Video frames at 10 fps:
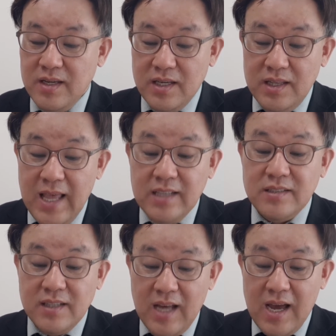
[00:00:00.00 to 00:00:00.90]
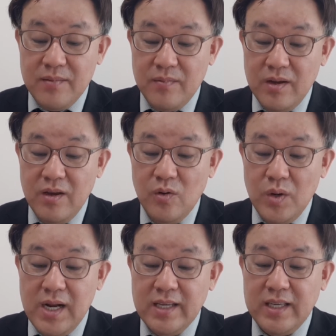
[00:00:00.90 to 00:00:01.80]
Next time,
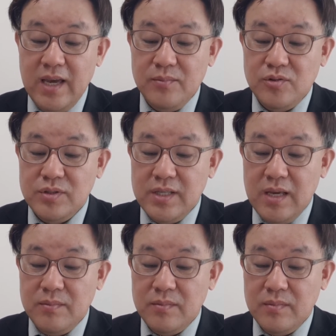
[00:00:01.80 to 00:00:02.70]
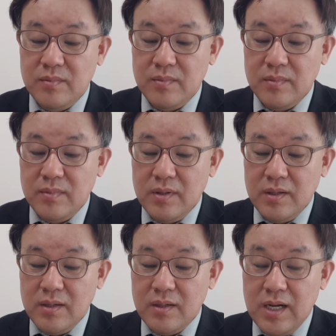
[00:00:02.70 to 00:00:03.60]
when I came to same
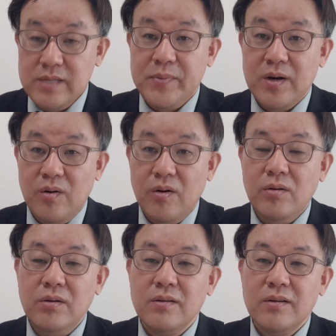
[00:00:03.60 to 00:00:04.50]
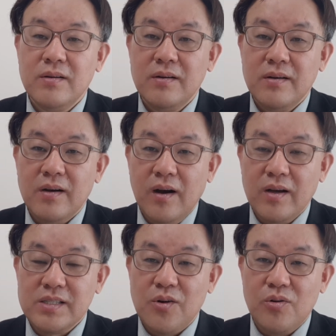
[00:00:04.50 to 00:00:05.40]
gospel hall,
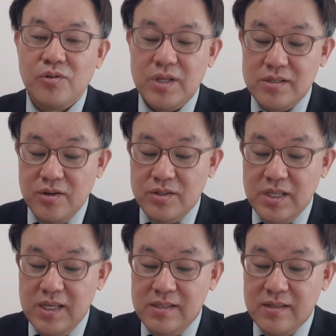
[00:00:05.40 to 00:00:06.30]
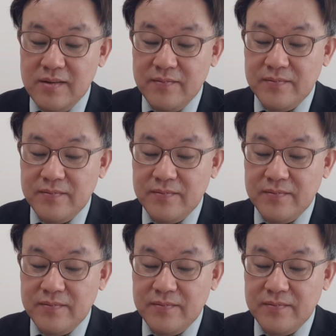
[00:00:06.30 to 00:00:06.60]
it's called with churches,